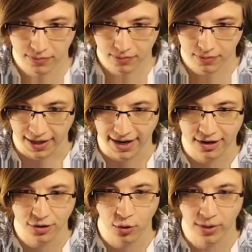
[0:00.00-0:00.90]
And I
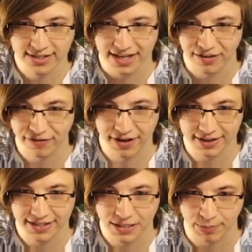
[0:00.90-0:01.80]
don't know what's
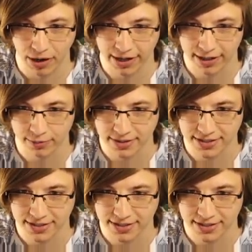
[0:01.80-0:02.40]
infinitely spawning and what's